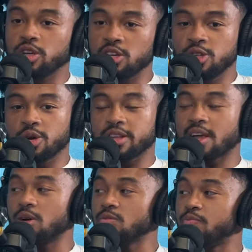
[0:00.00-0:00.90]
in New York
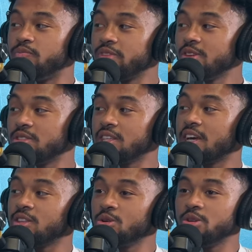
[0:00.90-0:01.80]
that was. You seen
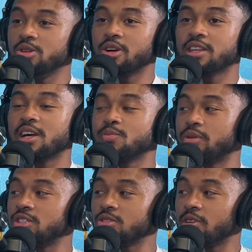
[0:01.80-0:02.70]
that dude in New York that was
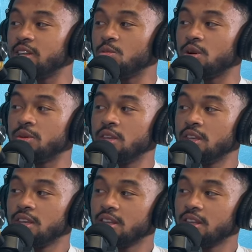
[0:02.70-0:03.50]
punching random women?